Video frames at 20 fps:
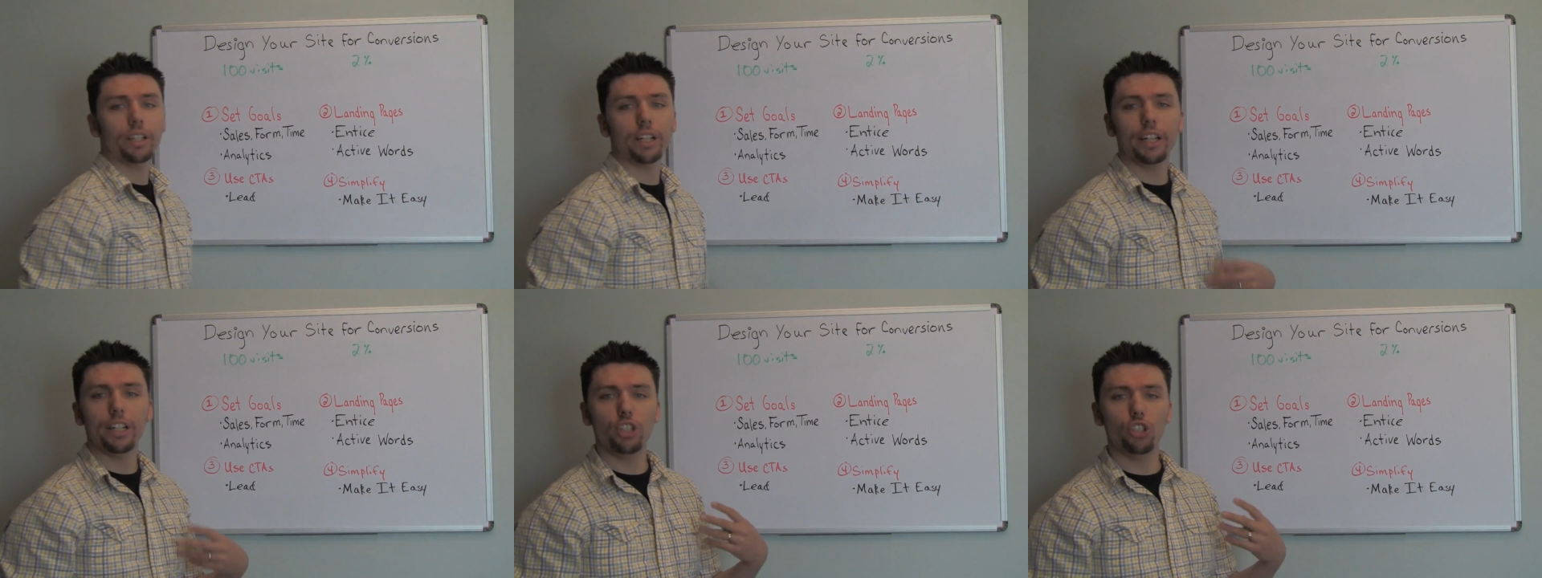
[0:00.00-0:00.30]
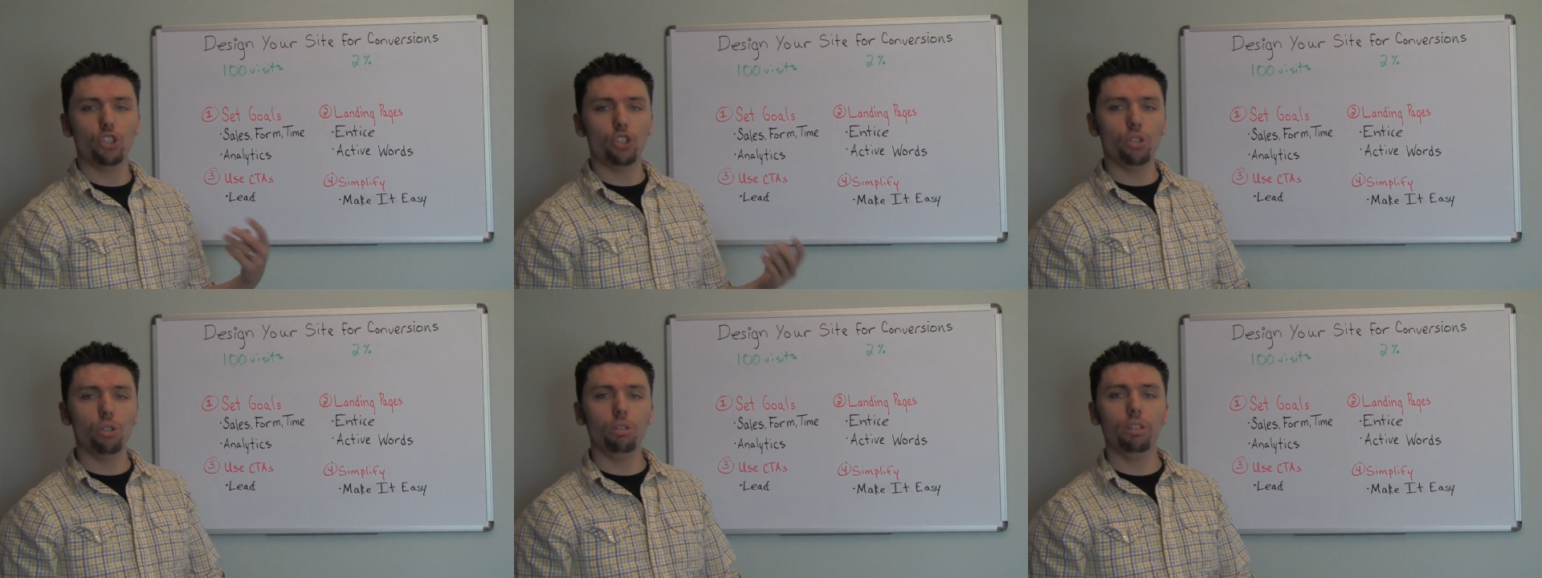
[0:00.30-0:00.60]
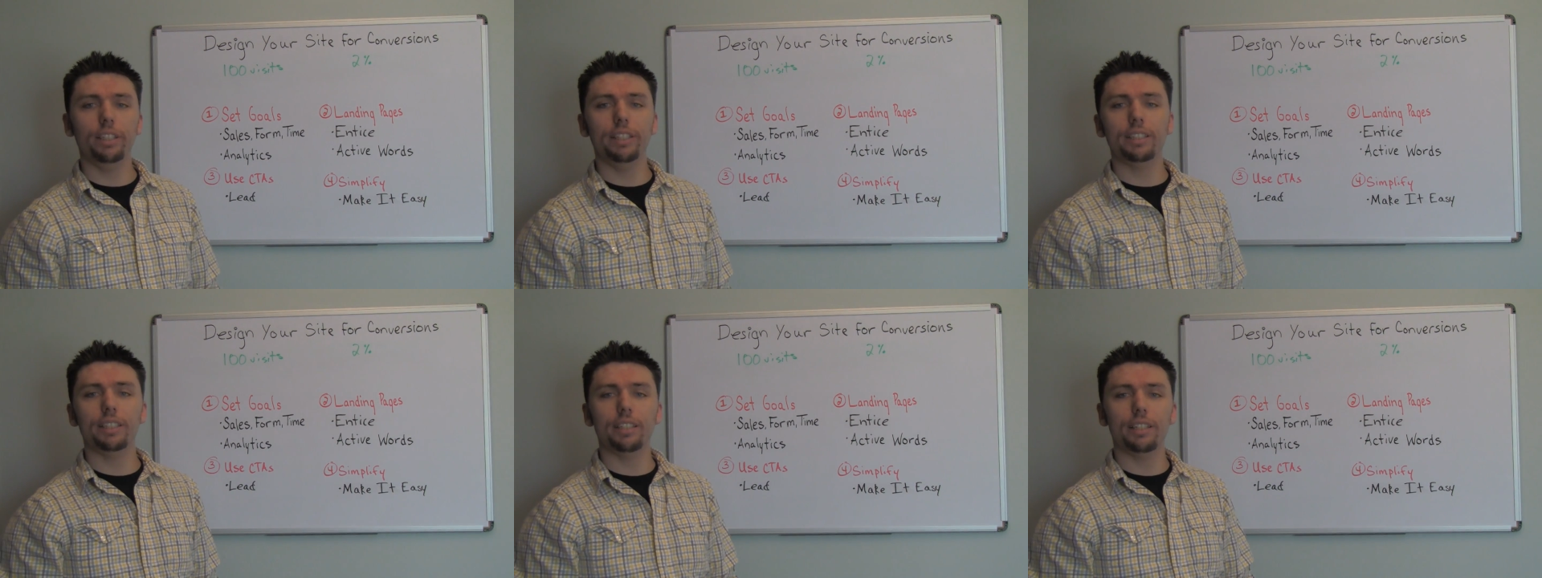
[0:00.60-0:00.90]
you're getting 2
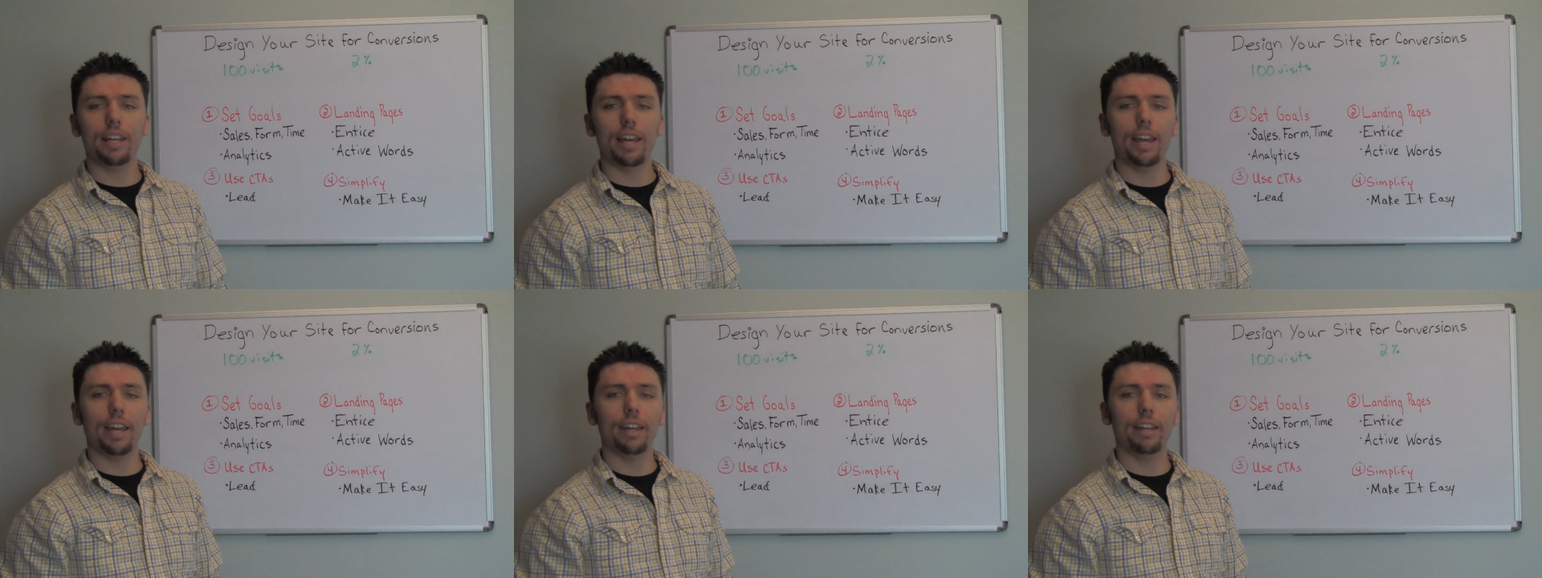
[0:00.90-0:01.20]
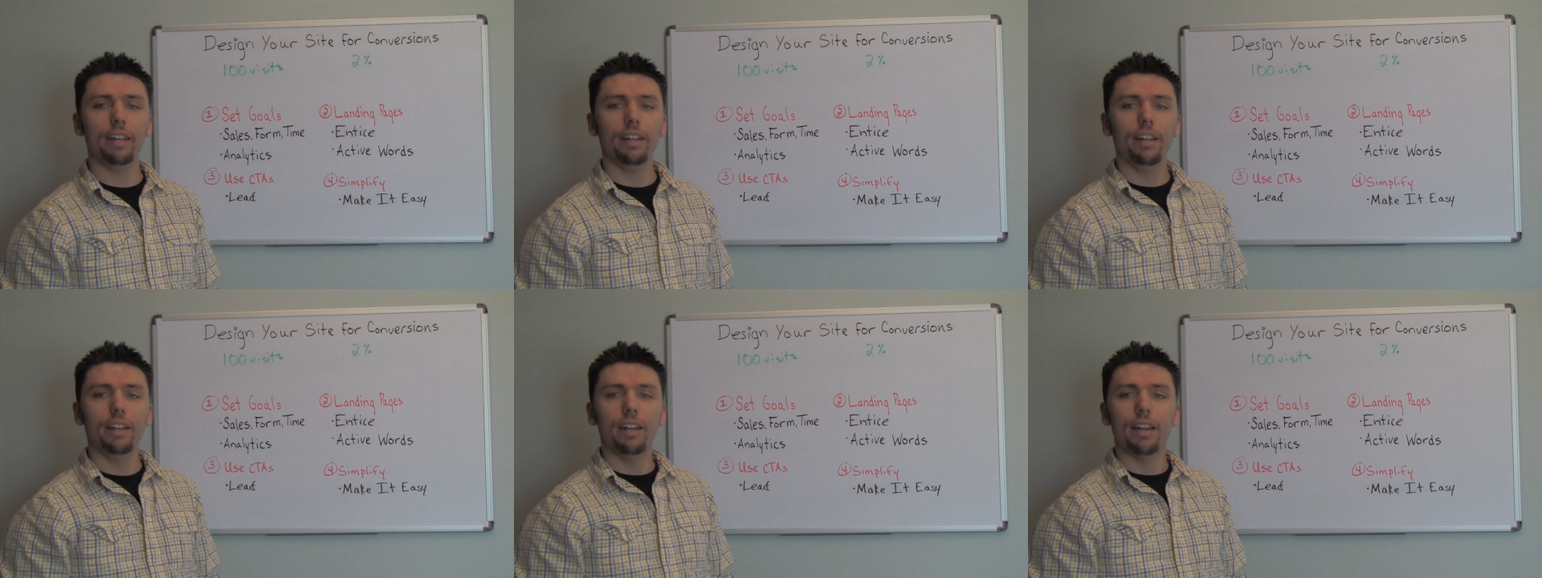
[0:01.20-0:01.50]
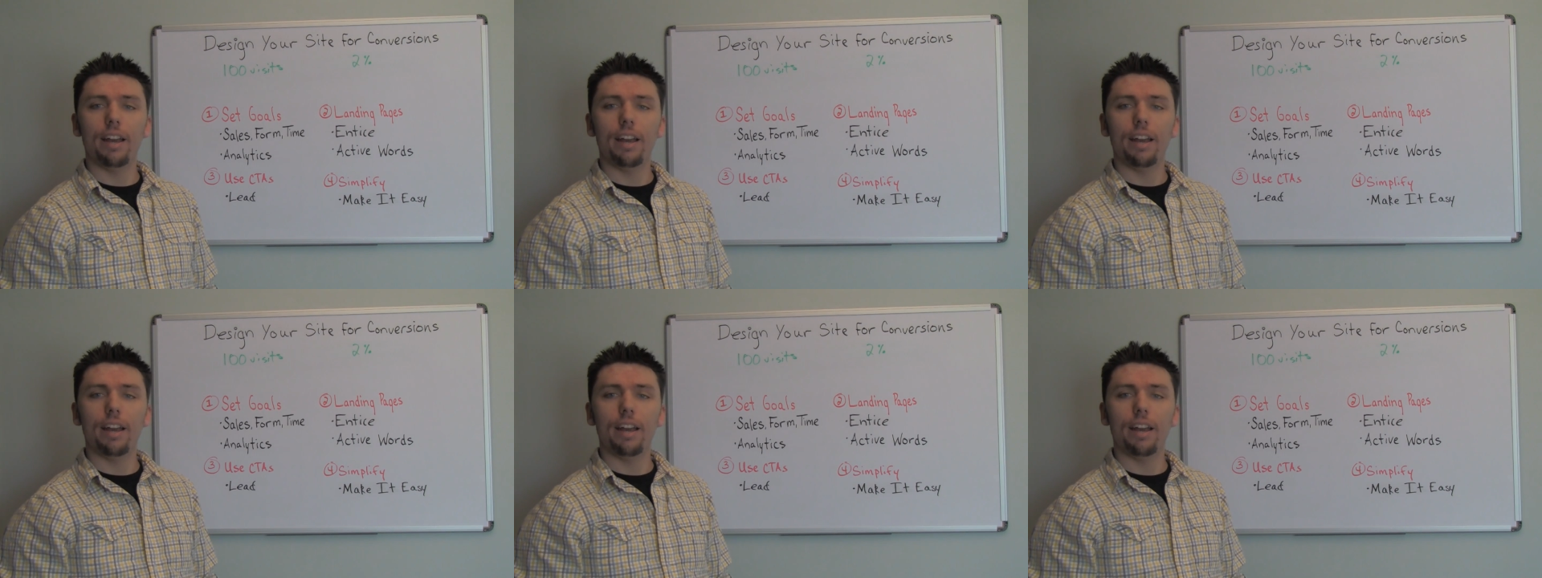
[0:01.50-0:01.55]
leads a day,